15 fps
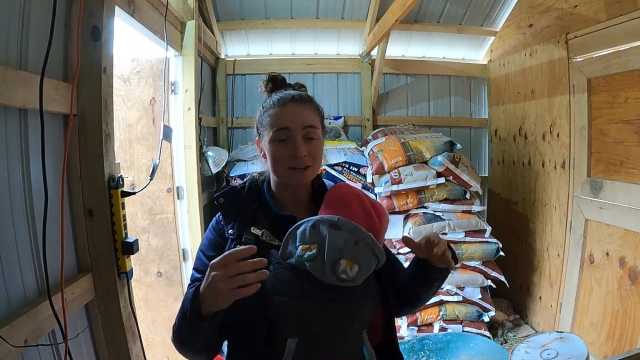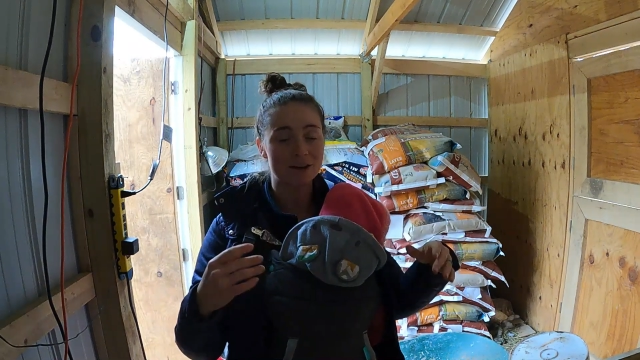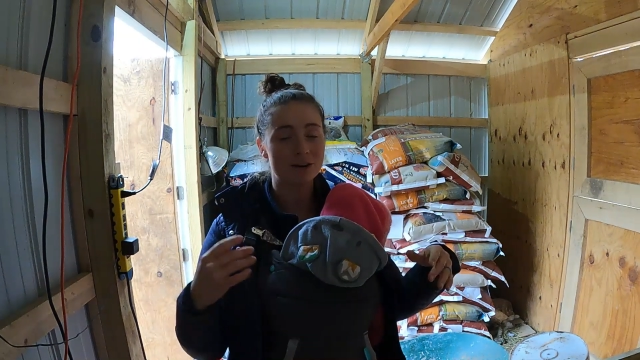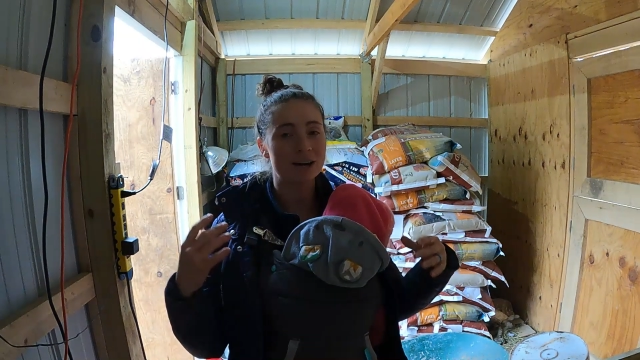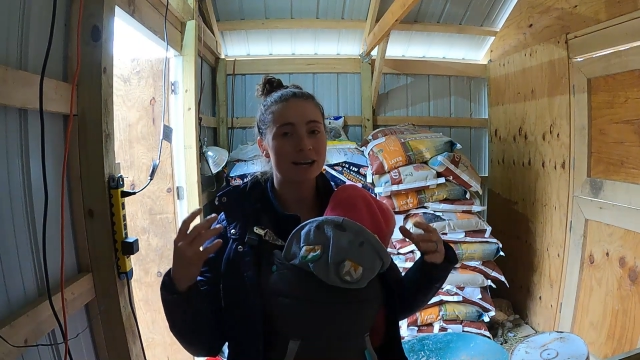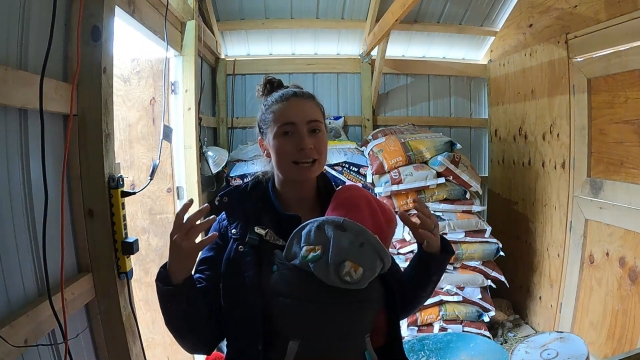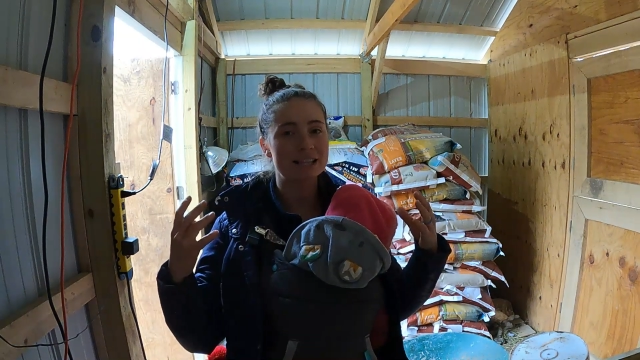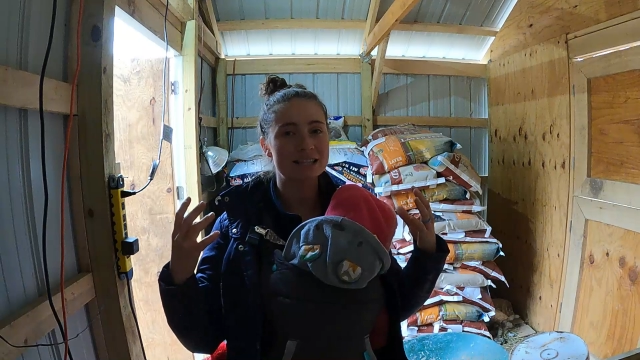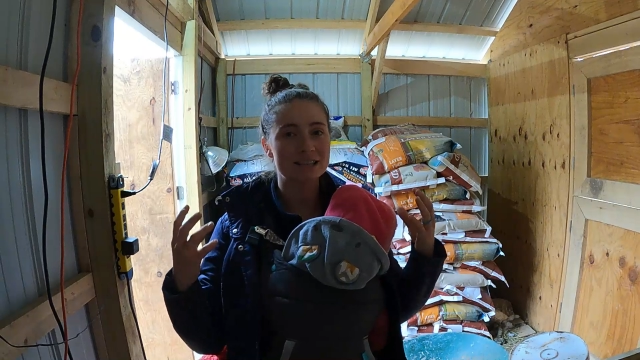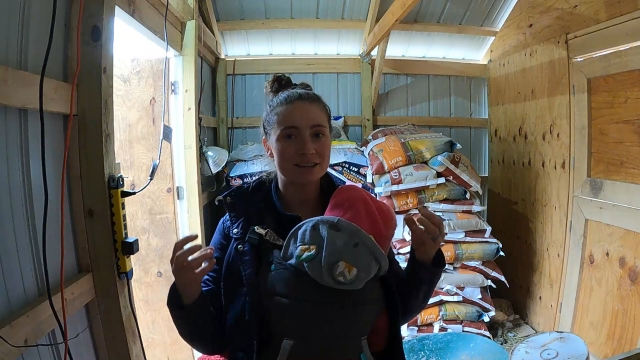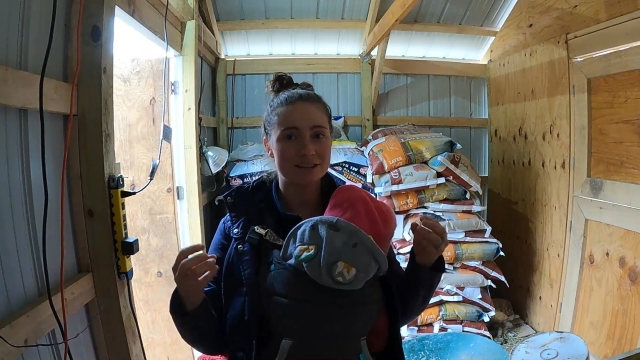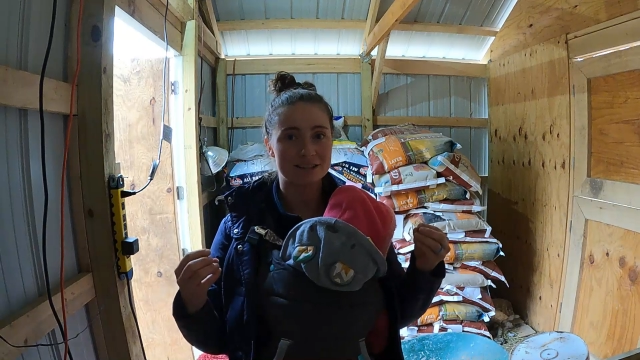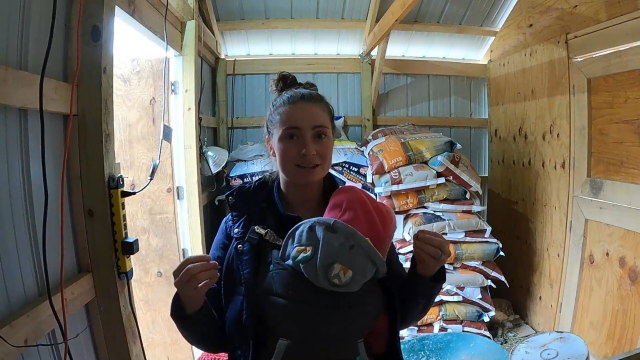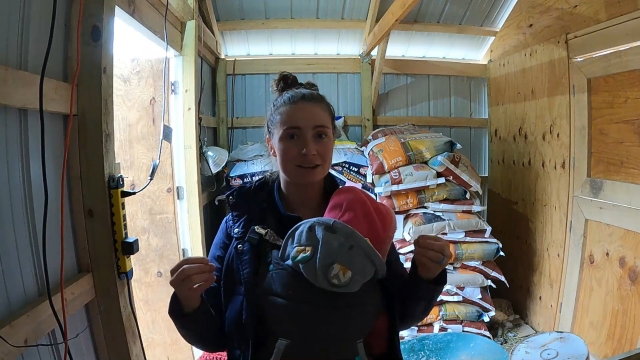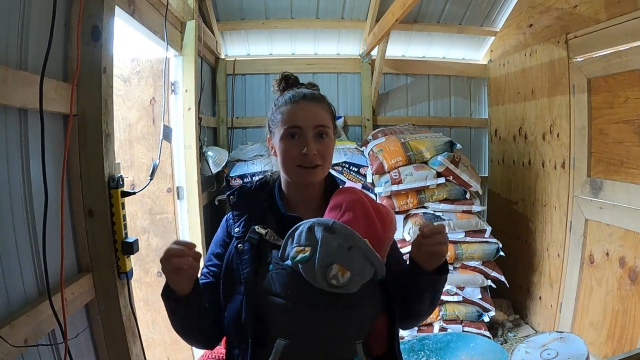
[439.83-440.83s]
So it's
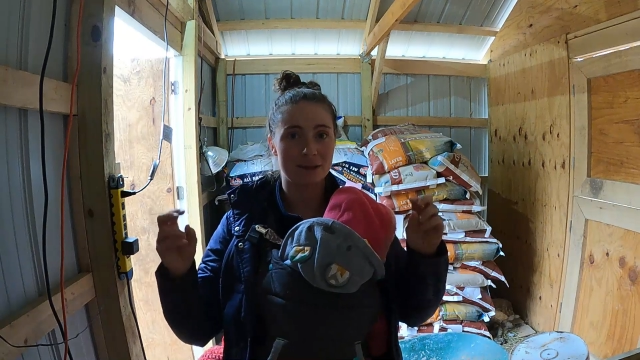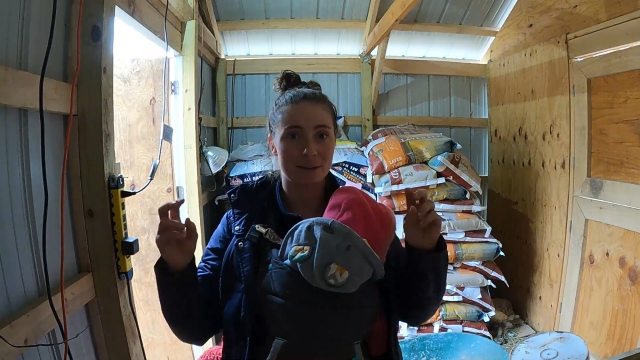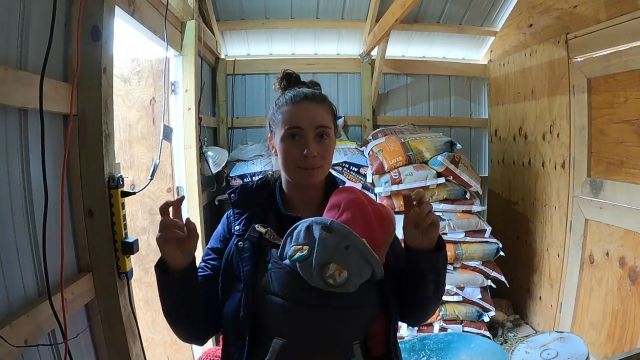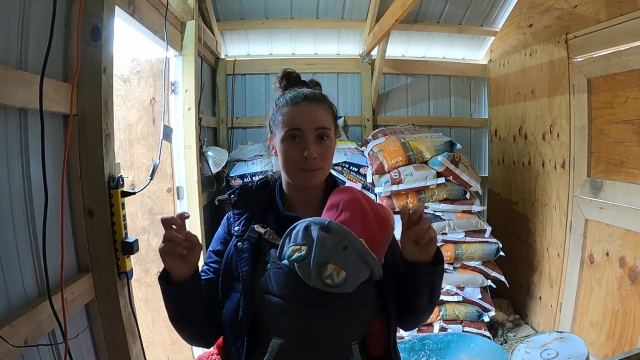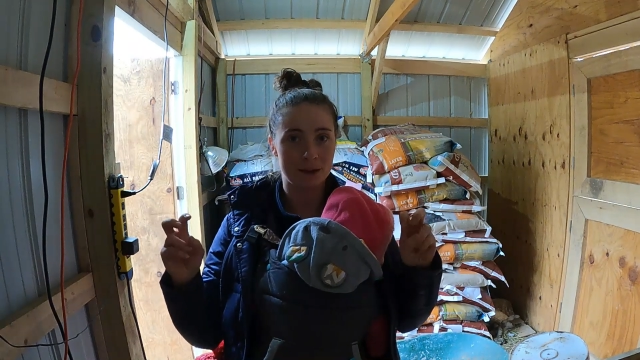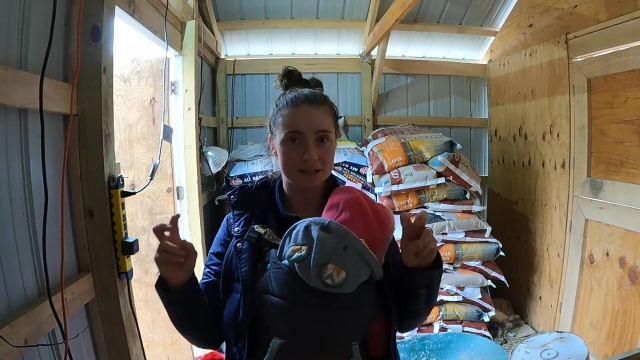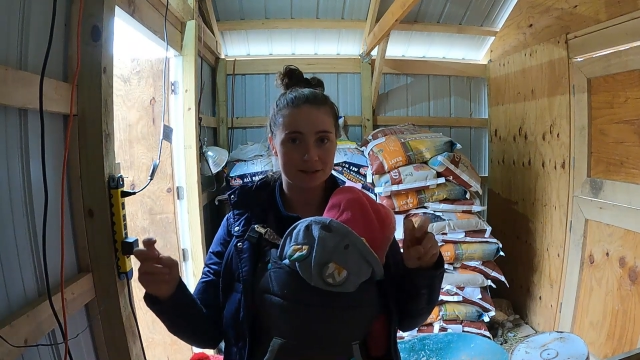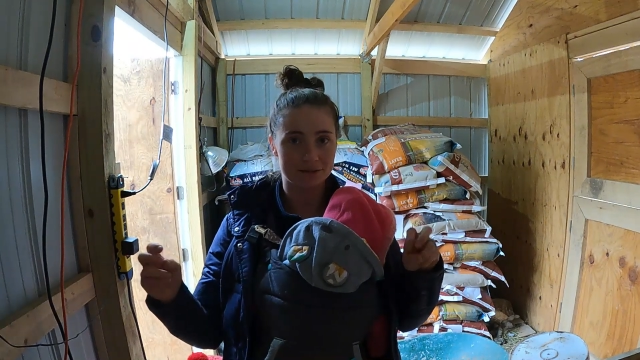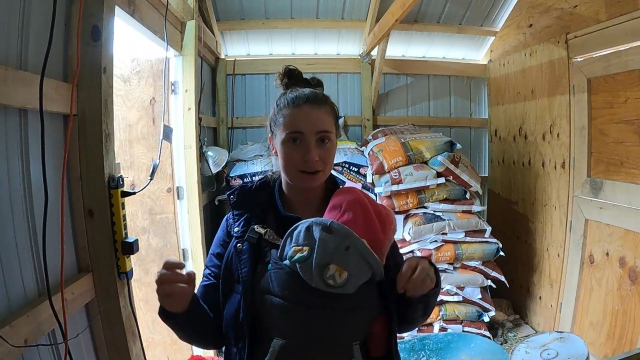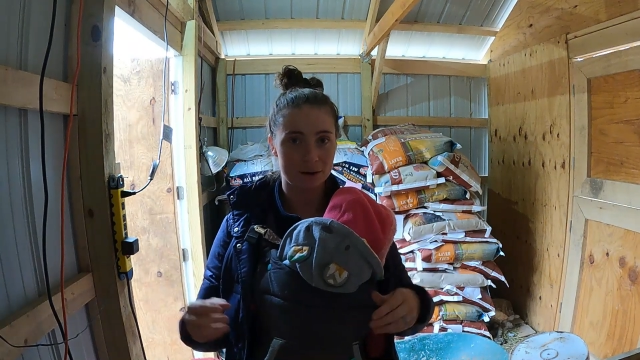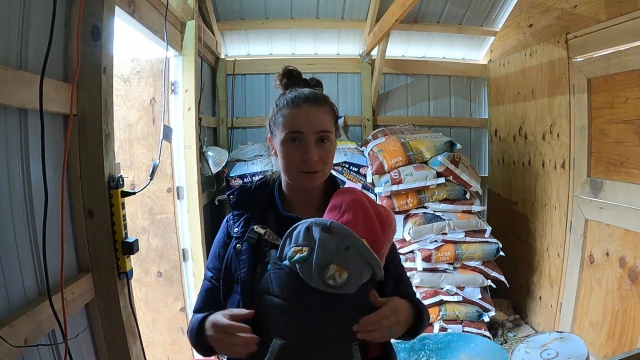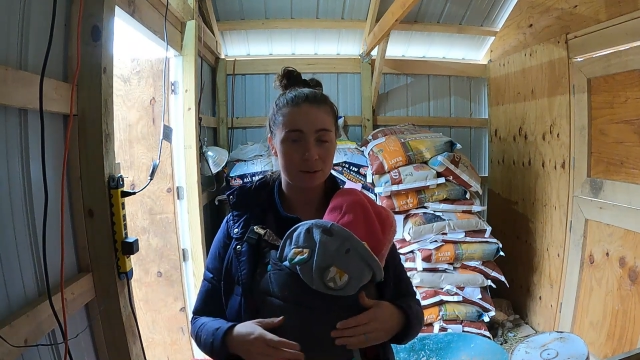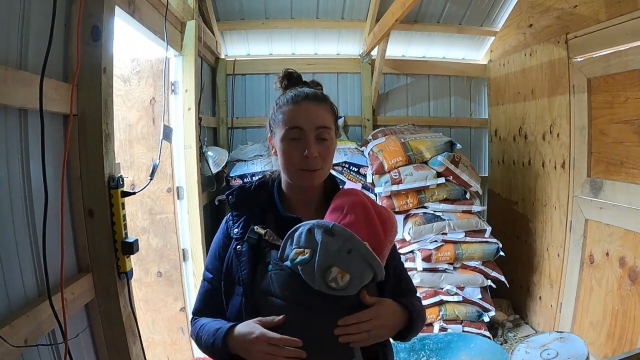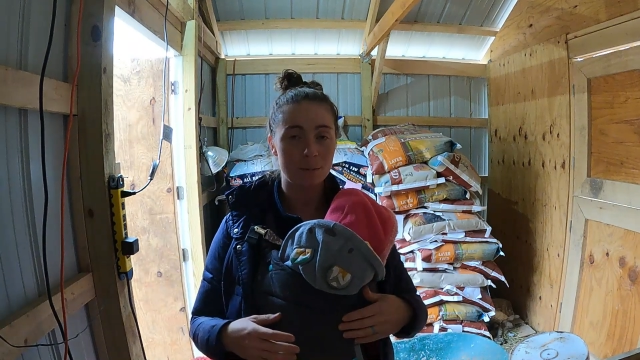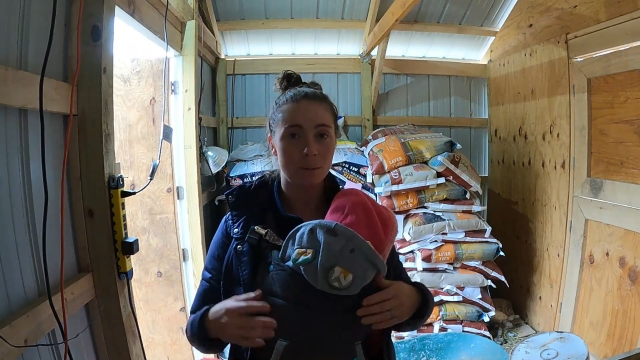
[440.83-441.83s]
not necessarily the best
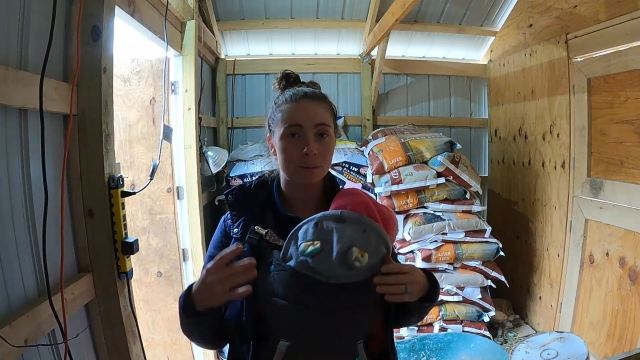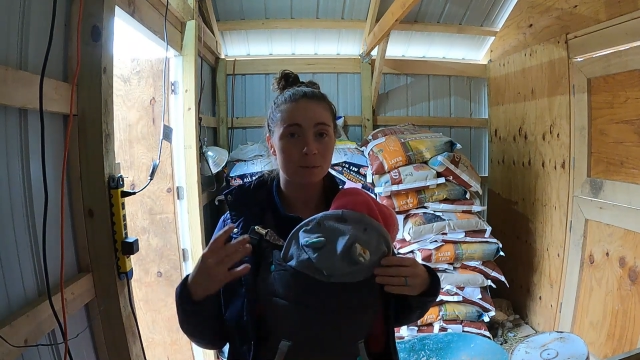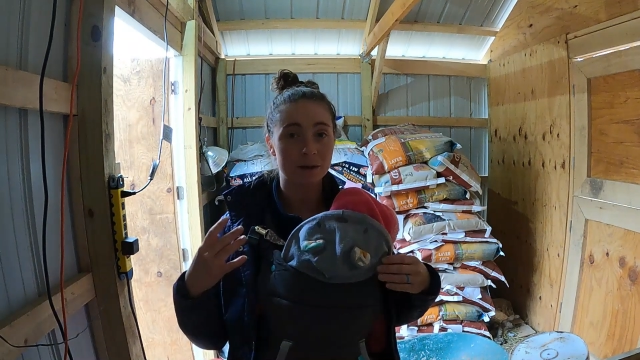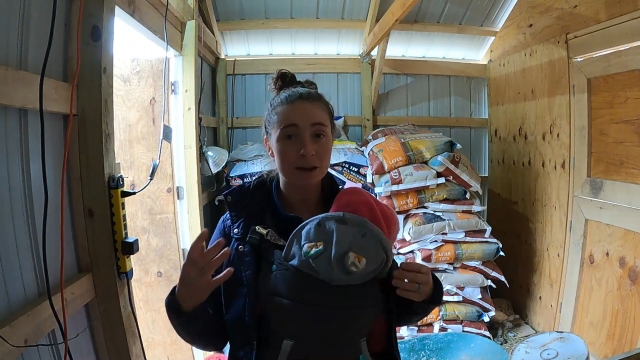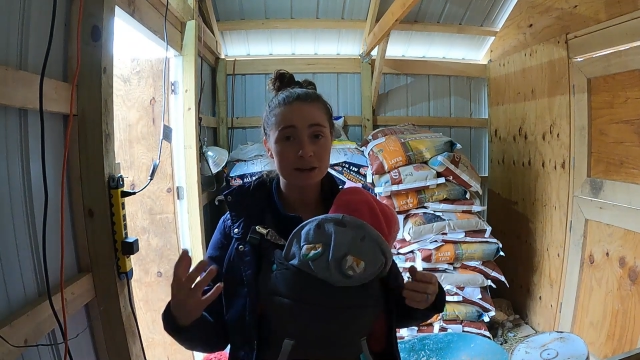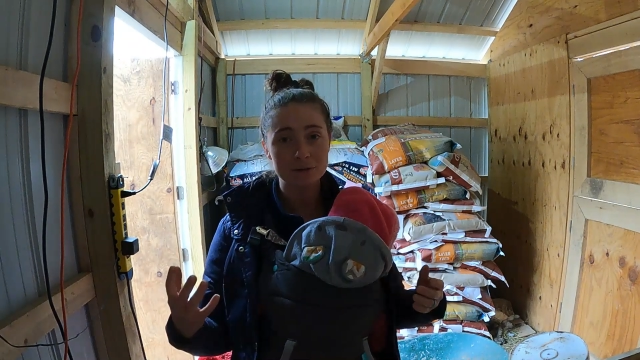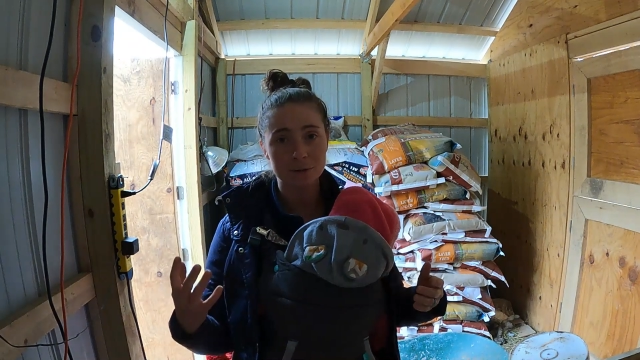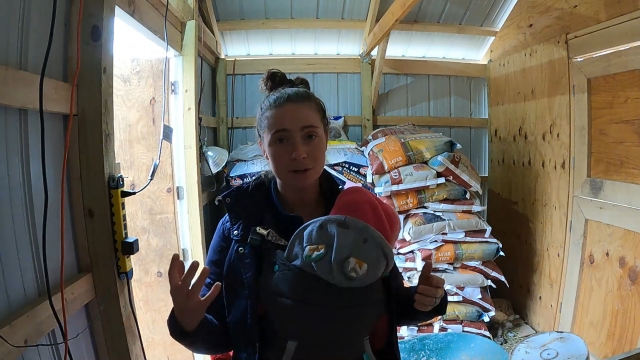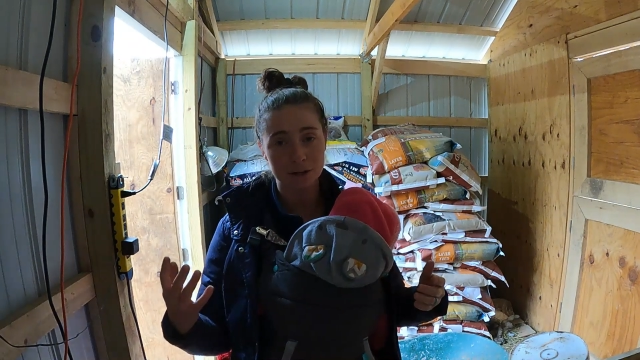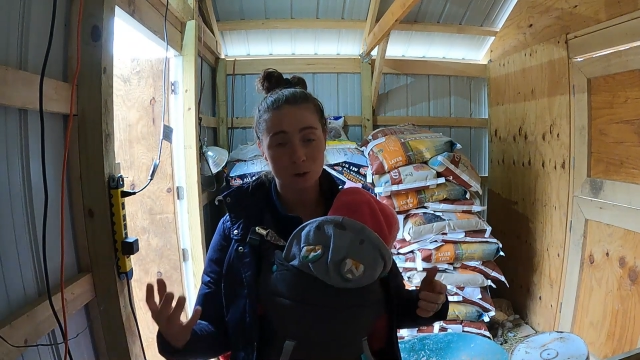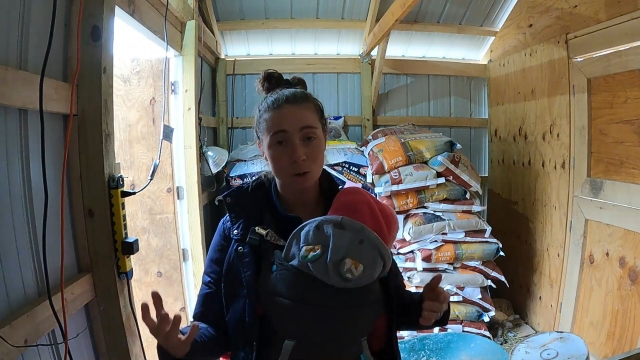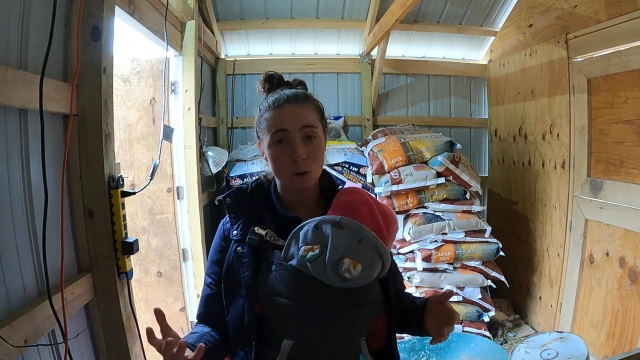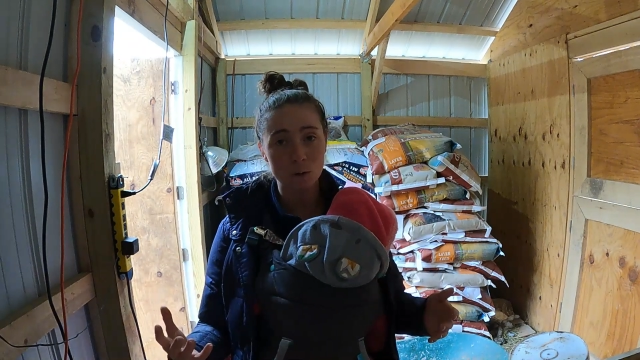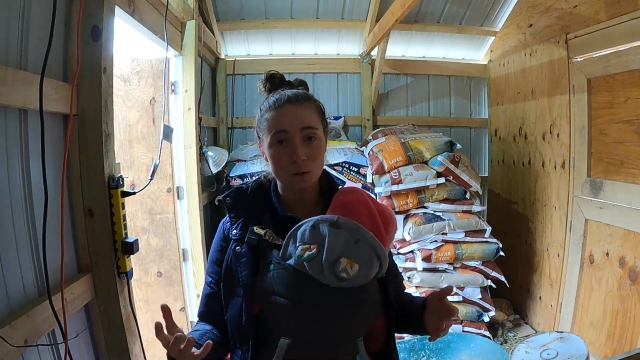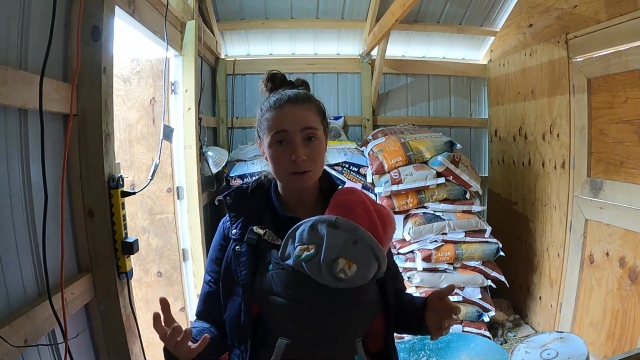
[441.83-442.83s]
environment, but because we're in
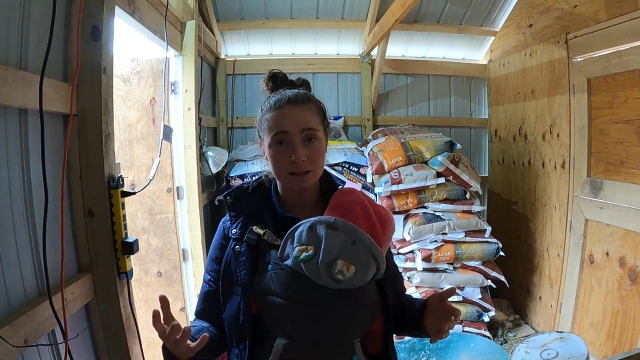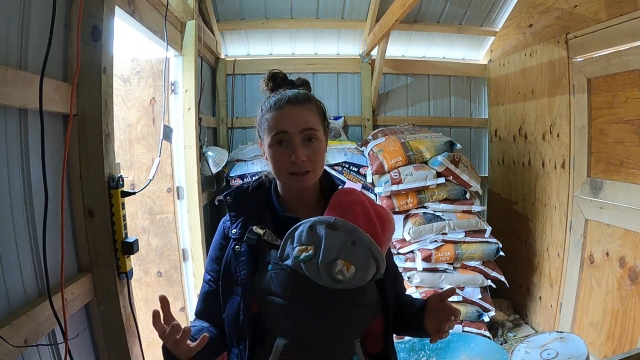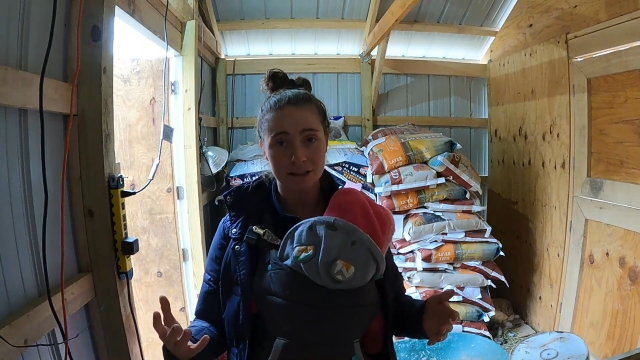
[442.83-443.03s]
a cold